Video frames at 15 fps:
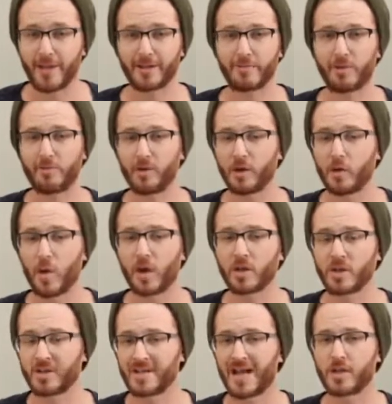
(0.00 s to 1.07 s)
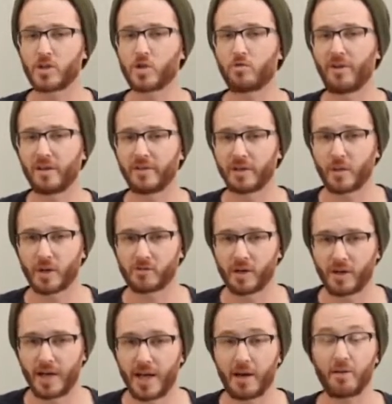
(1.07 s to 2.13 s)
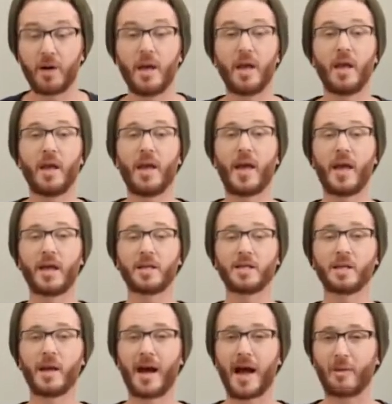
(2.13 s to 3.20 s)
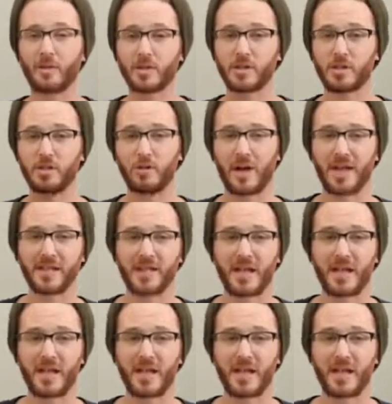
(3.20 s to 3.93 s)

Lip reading: It's going to be really quick because it's not so relevant to us right now. And I will see you guys